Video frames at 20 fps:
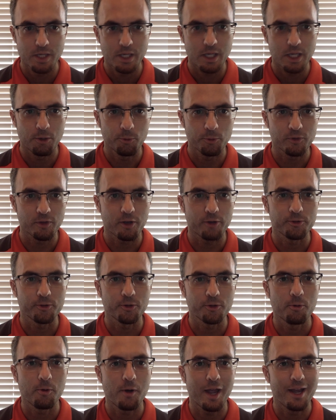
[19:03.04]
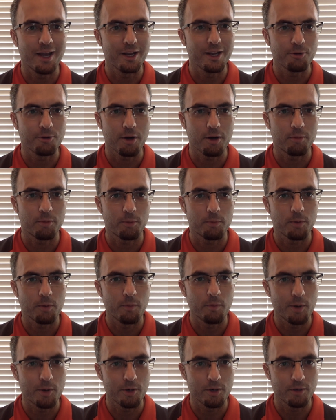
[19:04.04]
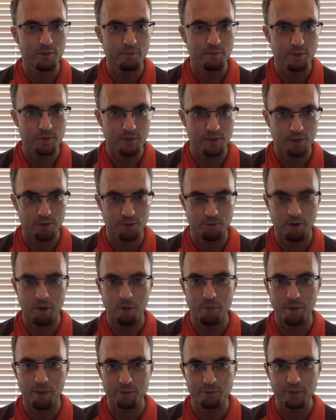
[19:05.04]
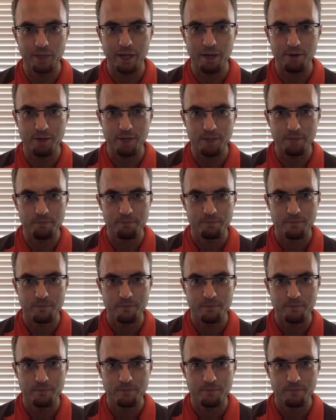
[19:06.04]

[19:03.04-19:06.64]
He was also an incredible promoter of music throughout Baldwin County.